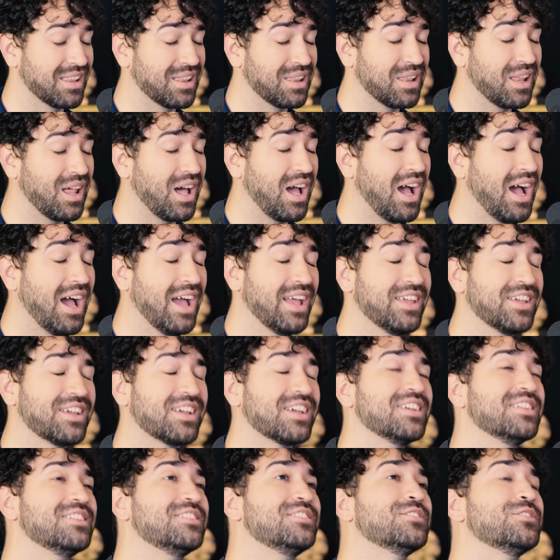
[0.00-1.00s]
a lot you
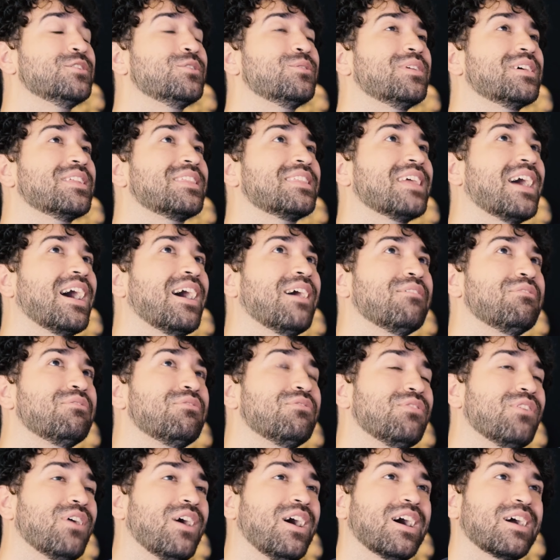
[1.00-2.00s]
could do with
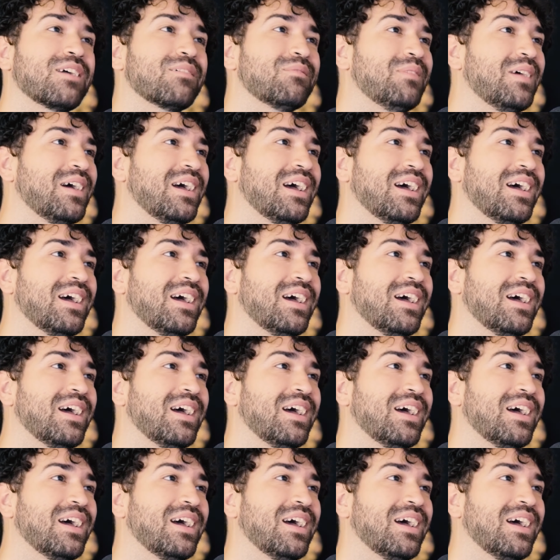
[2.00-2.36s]
that. Fuck,